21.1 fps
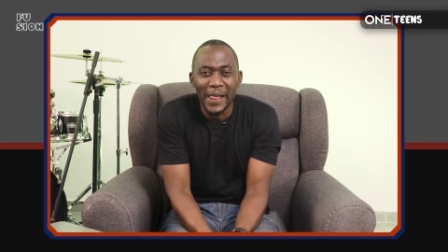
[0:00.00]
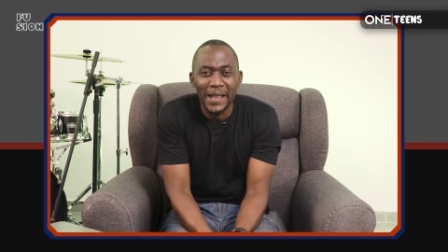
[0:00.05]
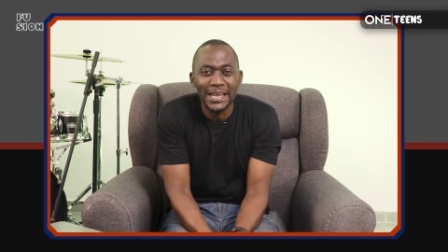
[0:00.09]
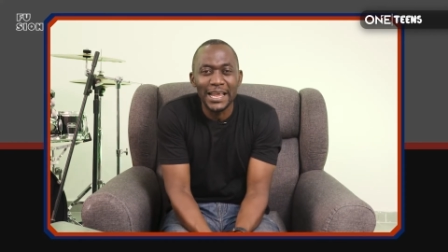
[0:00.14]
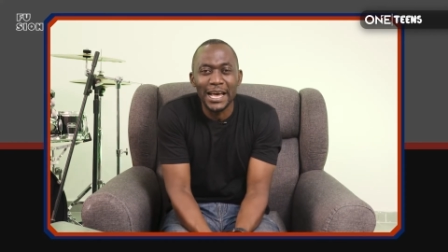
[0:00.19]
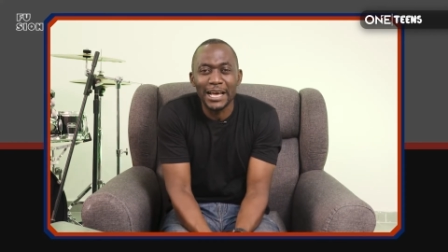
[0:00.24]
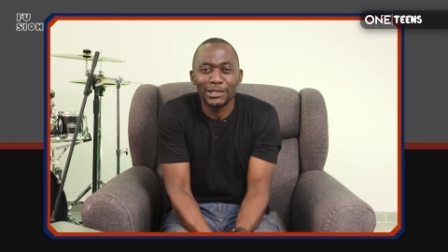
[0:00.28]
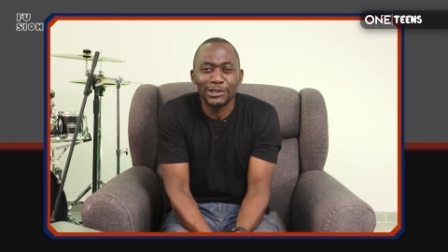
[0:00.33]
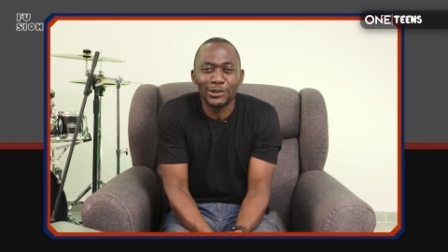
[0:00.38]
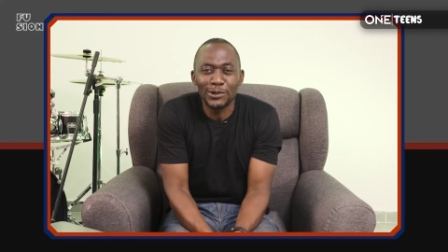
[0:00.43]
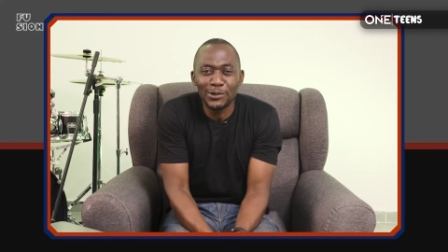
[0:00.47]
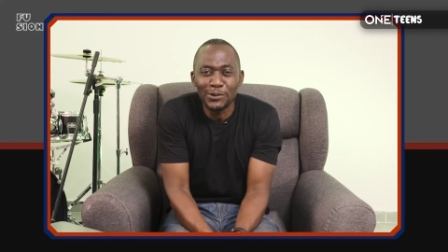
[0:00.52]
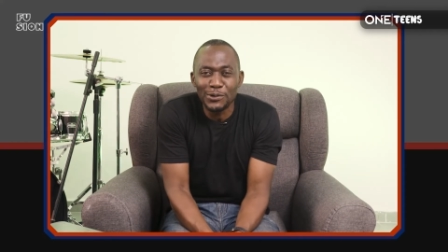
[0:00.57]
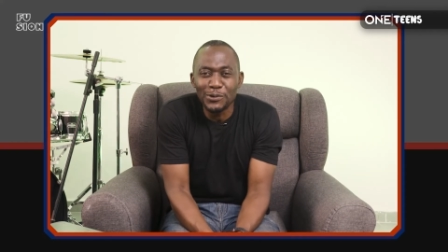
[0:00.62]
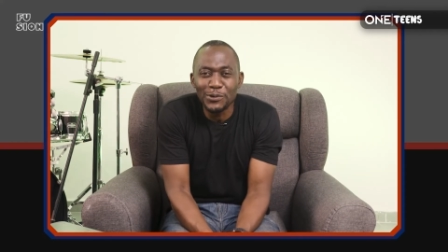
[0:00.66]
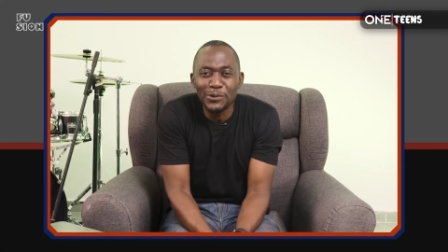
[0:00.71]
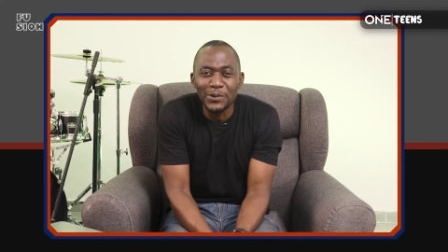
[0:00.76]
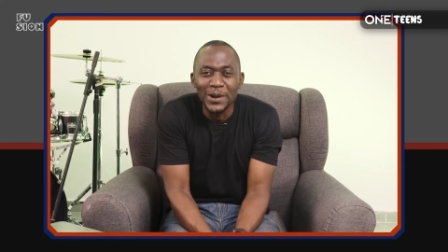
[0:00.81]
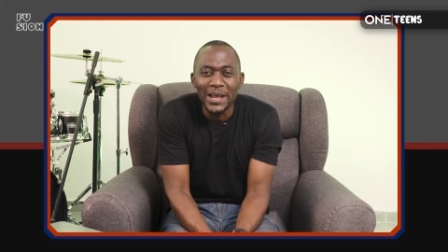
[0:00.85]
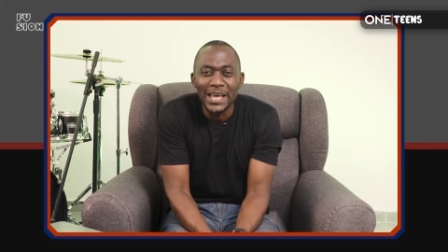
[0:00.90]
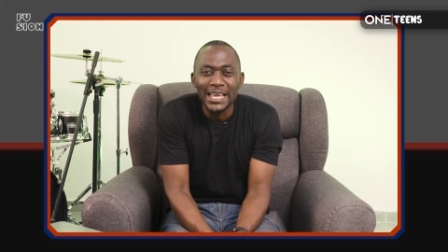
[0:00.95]
That
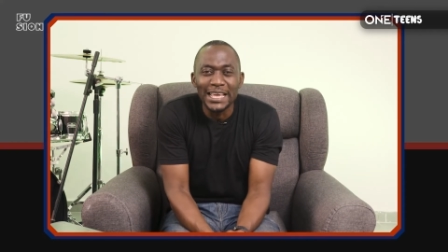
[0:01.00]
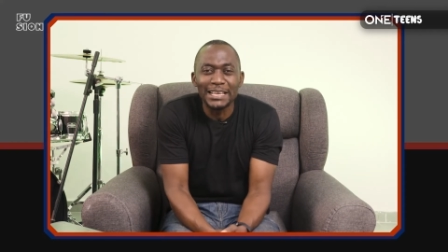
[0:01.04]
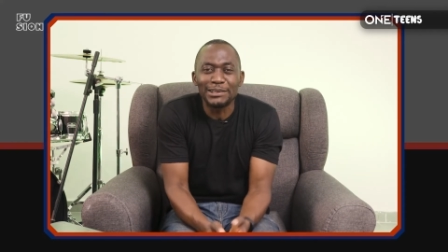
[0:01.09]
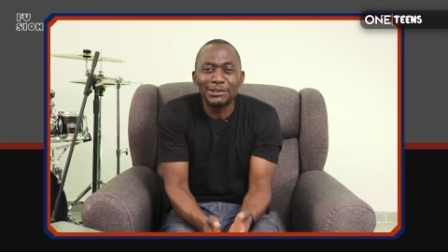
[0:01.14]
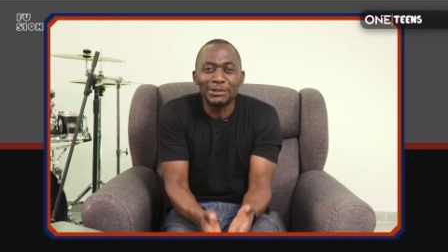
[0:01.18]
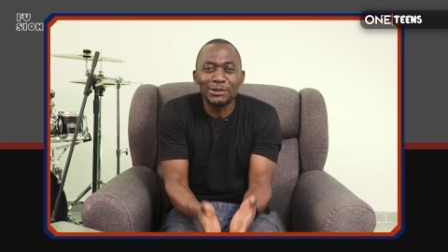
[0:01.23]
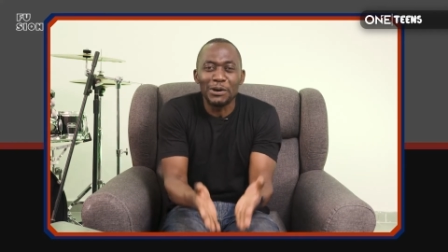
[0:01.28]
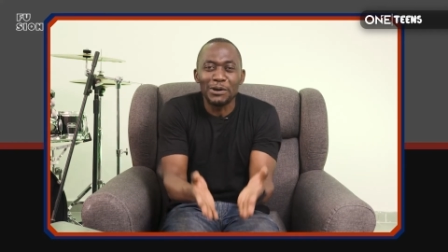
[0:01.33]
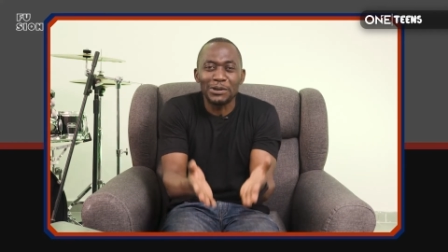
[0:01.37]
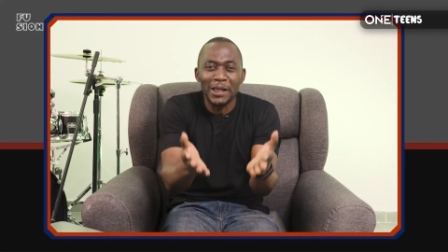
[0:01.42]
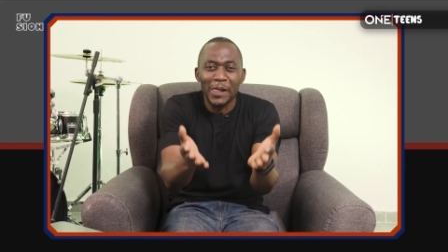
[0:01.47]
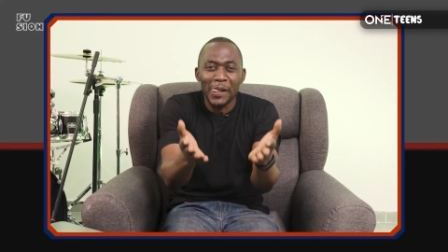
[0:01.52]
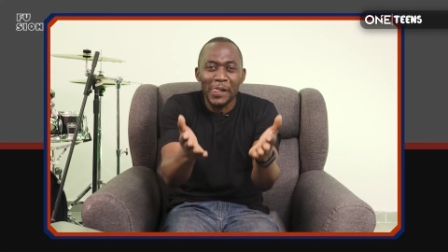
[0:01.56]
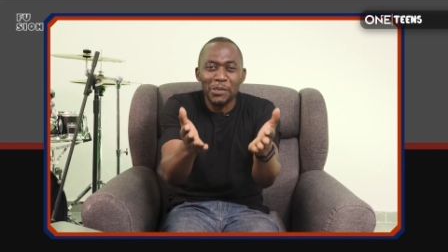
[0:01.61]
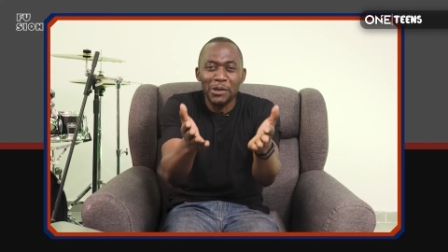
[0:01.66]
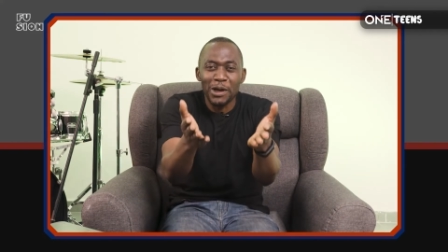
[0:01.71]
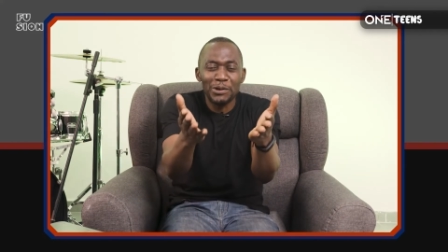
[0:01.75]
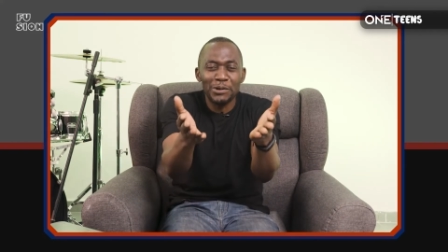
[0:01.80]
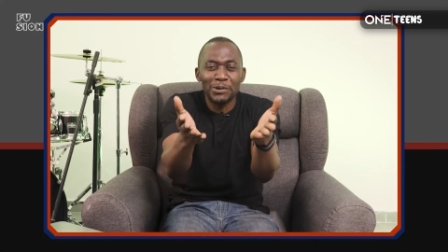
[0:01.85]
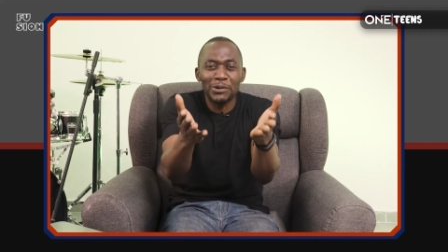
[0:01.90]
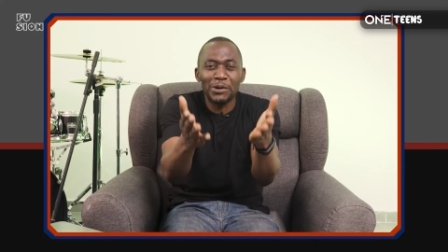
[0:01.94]
school is not, they
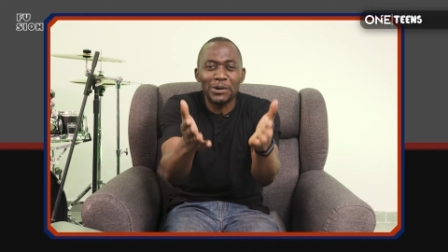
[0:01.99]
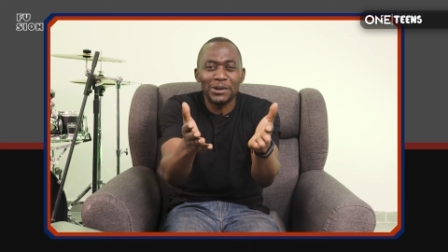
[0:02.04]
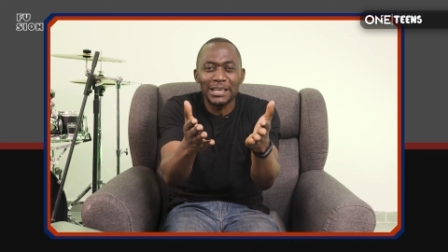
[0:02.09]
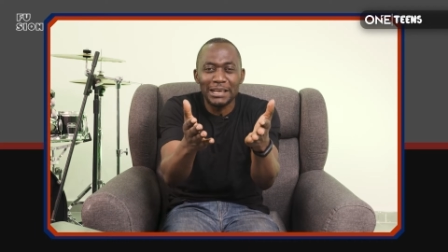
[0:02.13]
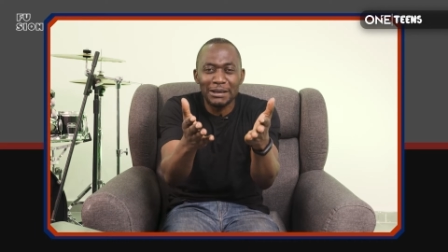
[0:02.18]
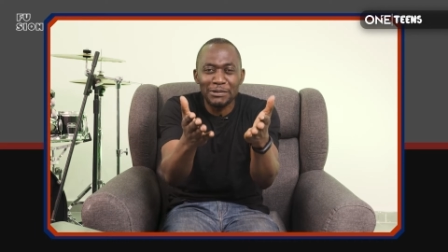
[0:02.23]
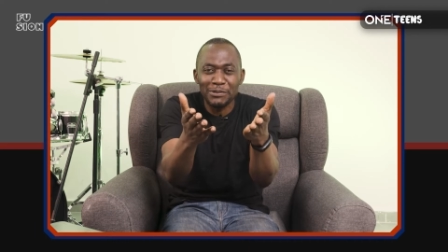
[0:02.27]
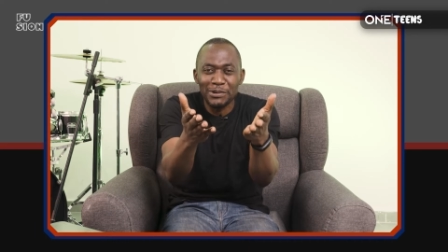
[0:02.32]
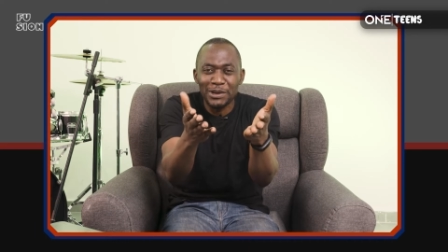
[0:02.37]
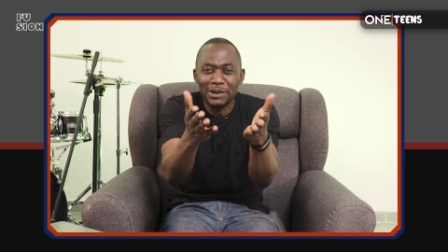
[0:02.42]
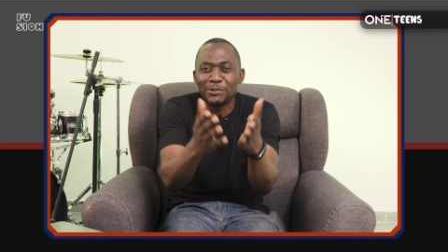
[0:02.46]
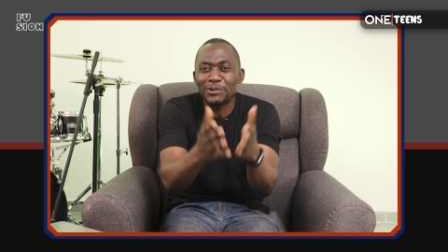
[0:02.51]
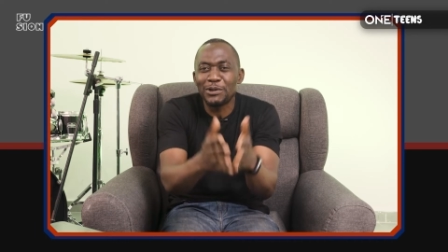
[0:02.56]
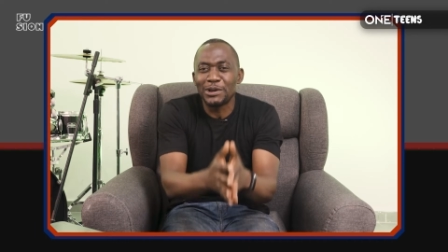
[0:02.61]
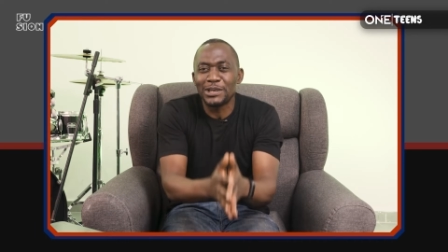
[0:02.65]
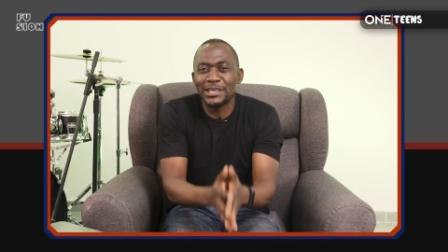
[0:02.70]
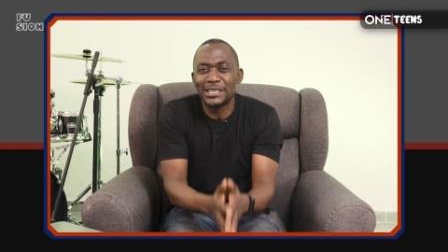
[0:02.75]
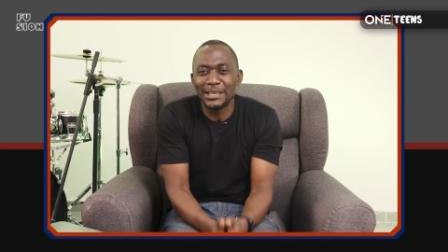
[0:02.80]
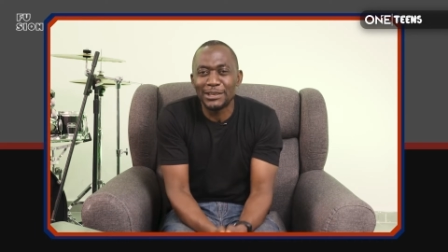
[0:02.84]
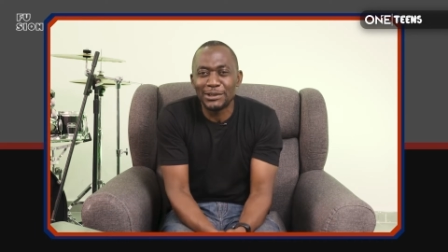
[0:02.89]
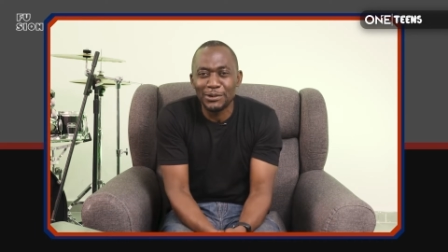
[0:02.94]
are not, they will
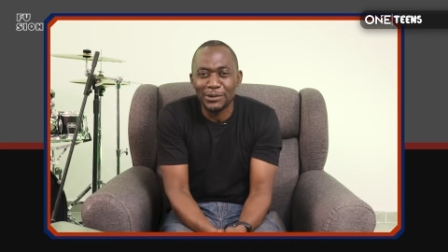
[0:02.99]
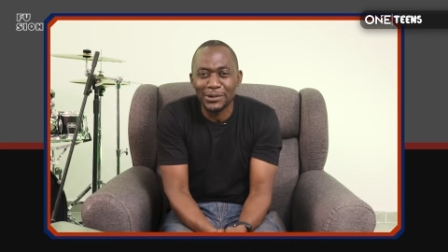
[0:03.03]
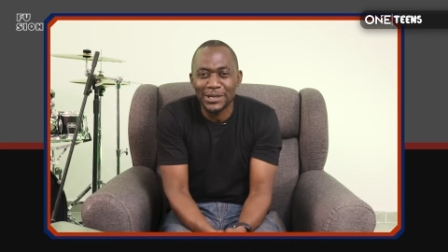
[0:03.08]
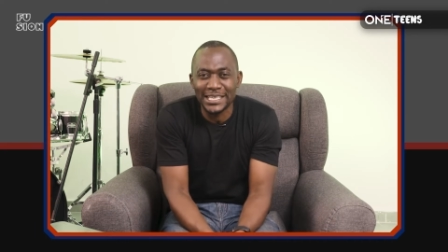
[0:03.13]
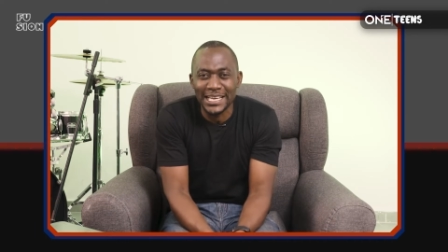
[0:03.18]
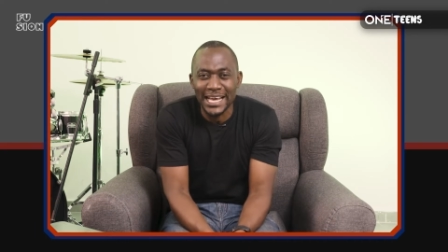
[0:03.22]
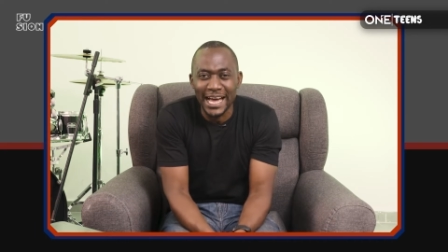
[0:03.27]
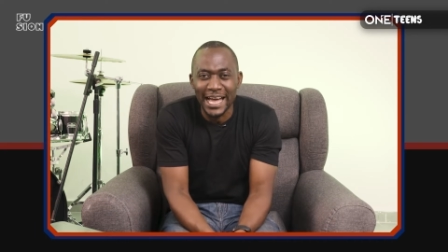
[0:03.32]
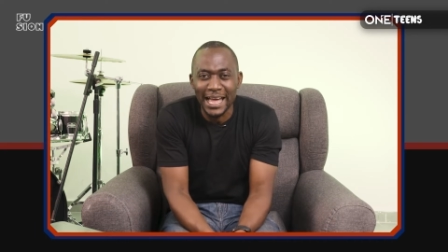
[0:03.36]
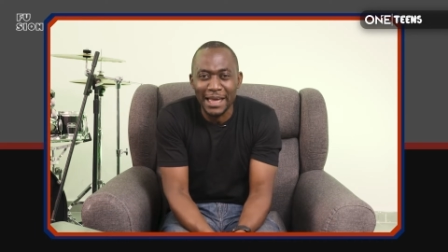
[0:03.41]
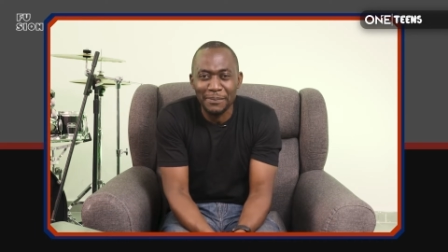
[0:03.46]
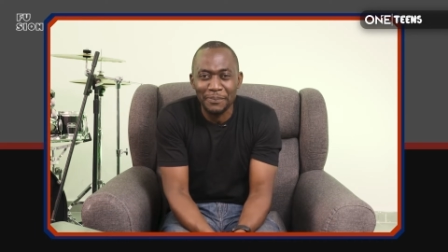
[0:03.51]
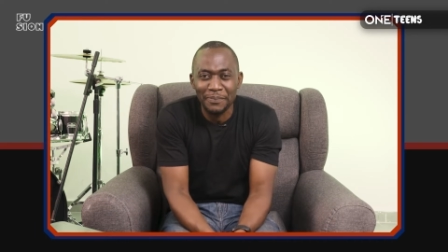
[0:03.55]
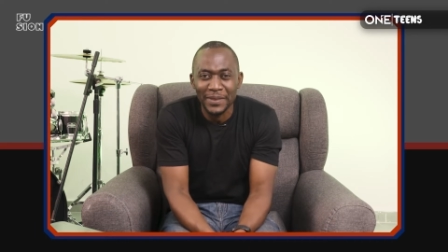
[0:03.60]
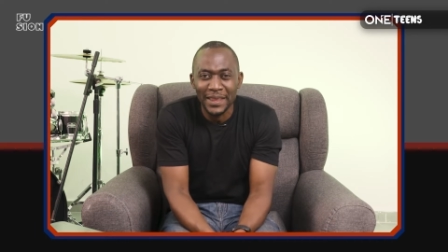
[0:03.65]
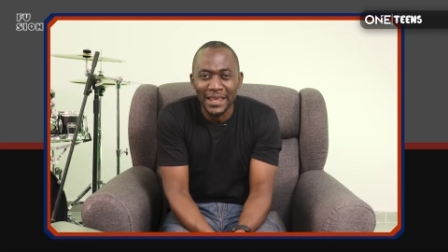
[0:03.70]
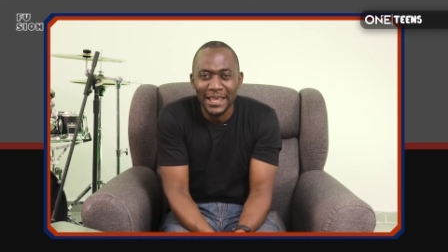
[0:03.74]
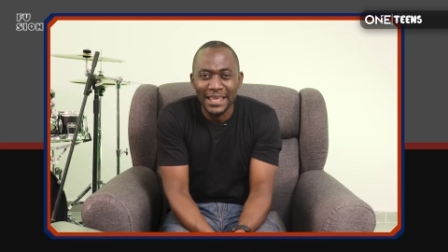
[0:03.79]
not take your type.